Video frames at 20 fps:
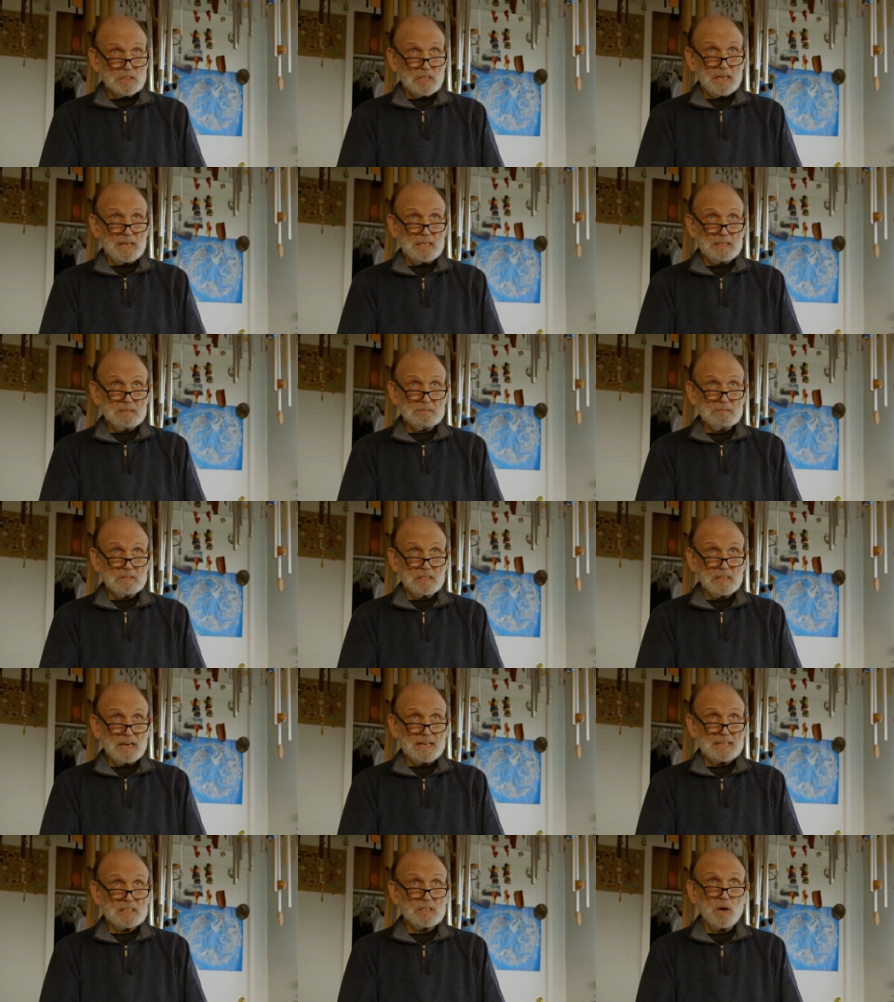that I,
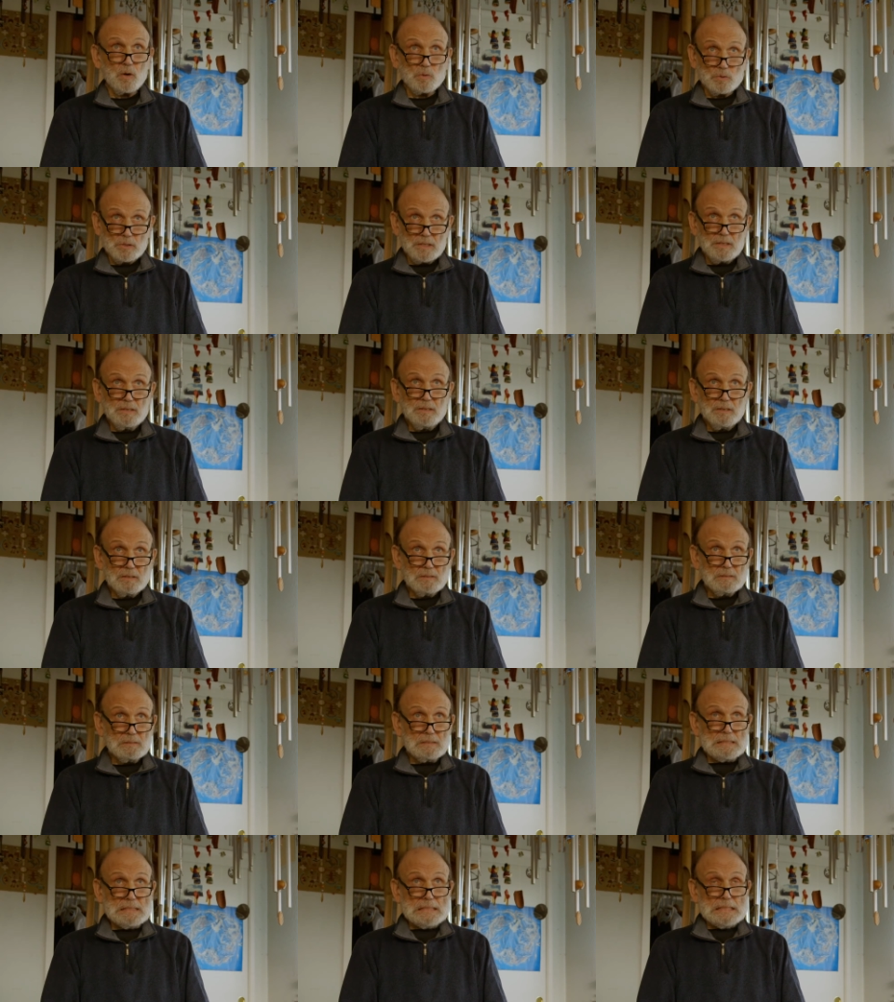that I coded
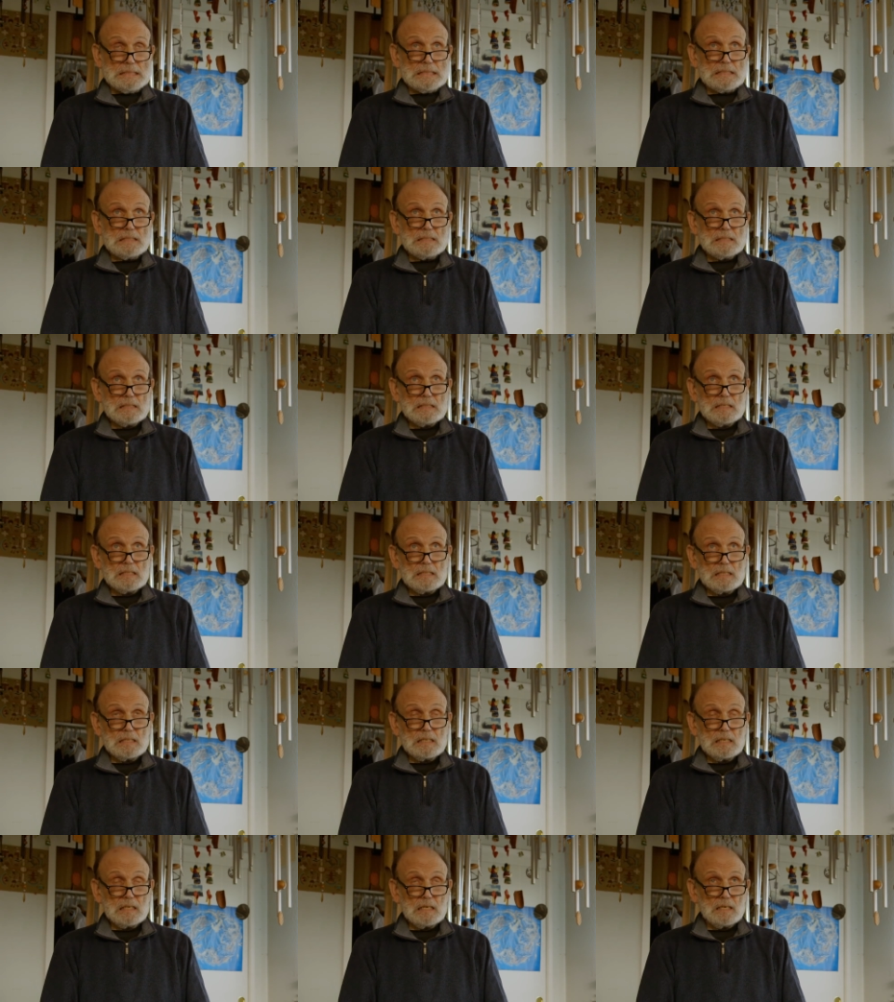
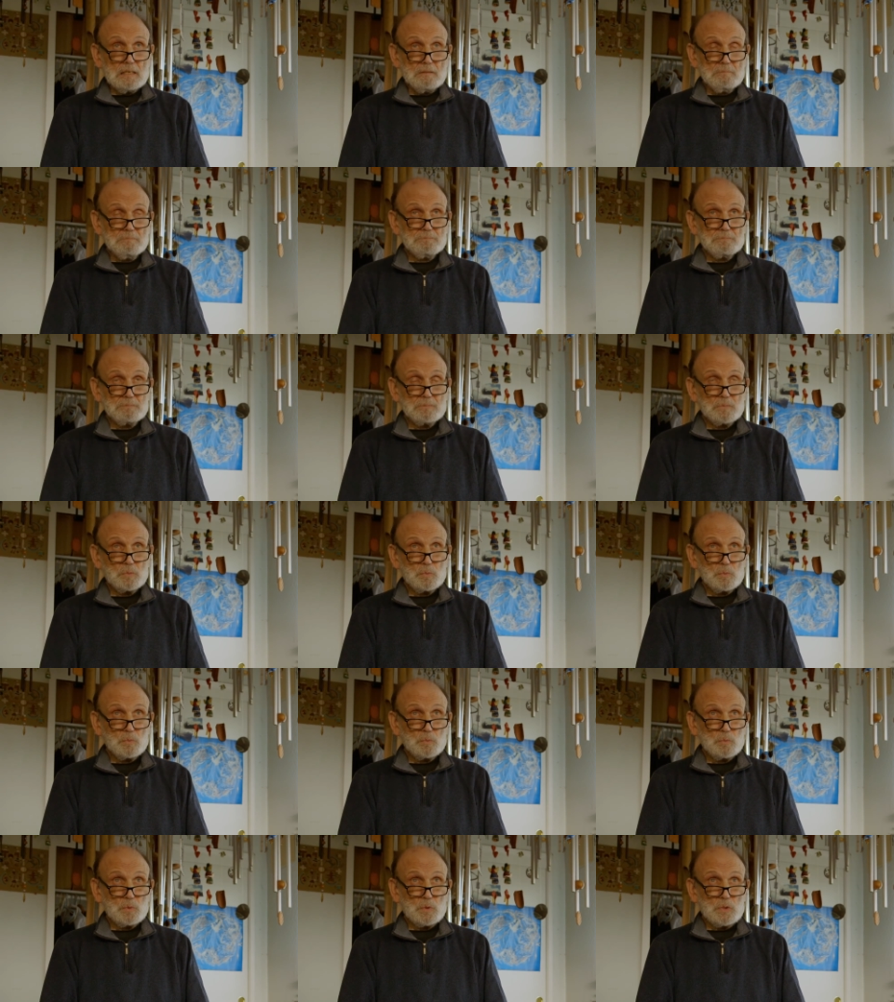uh,
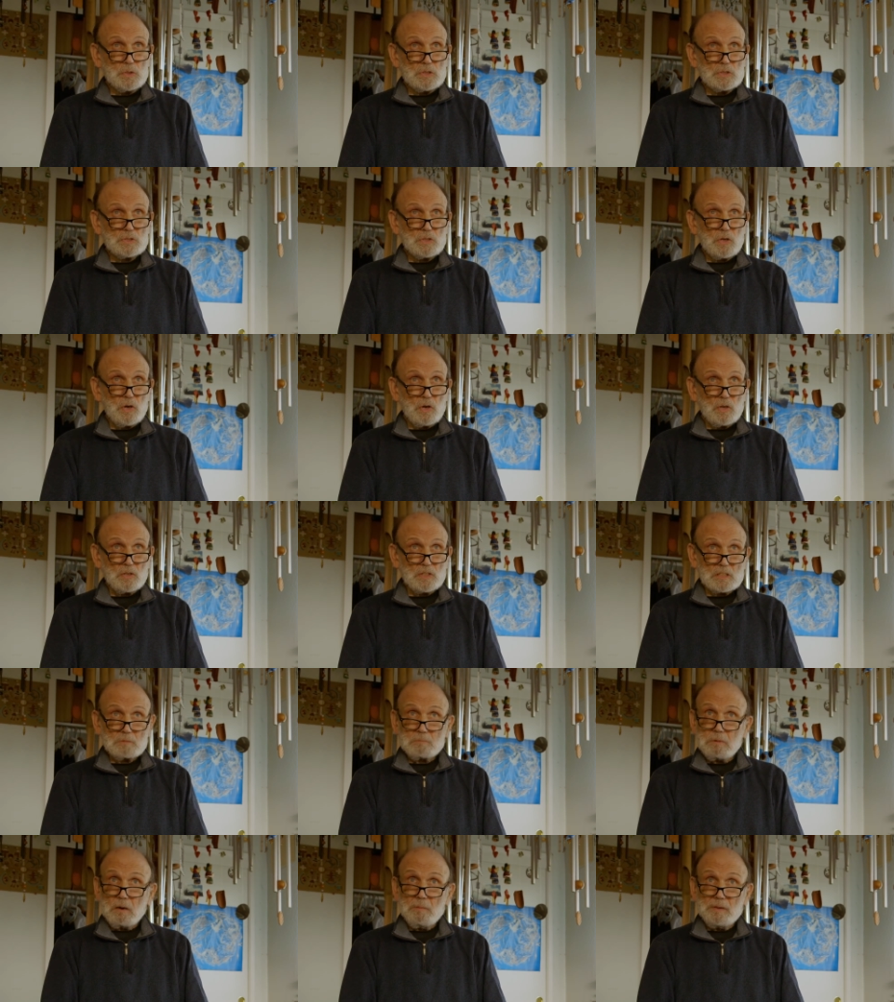is called
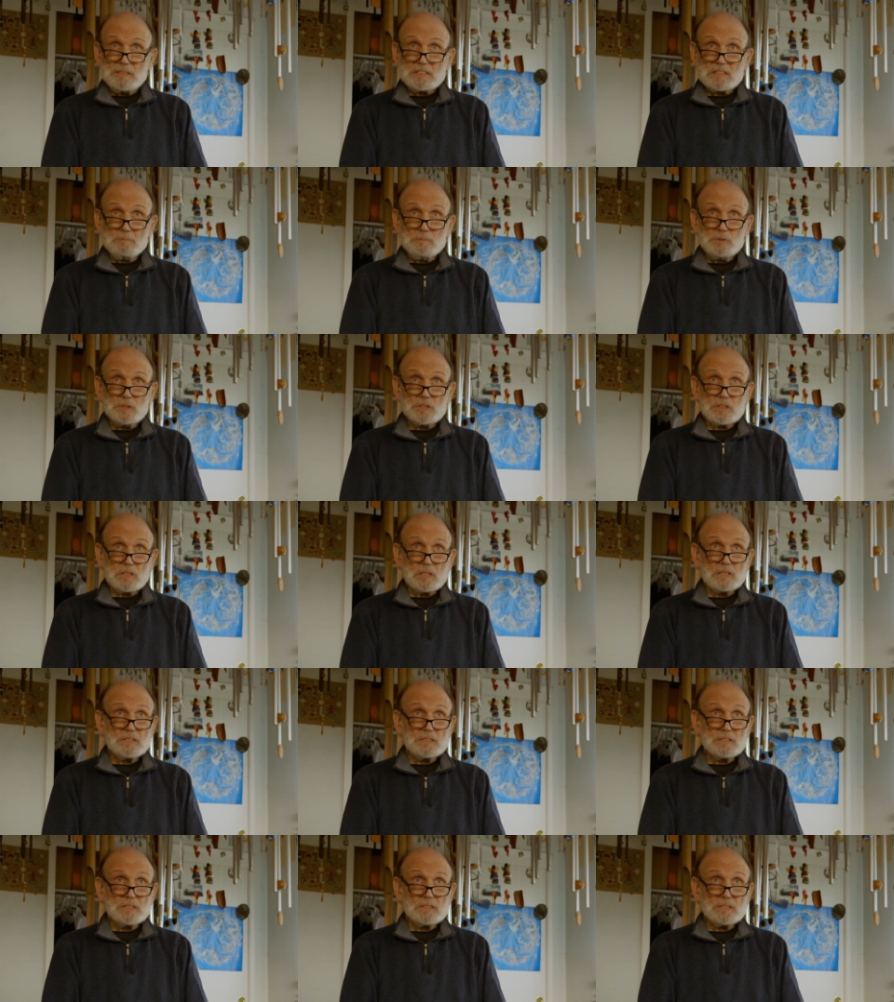Experiments in Musical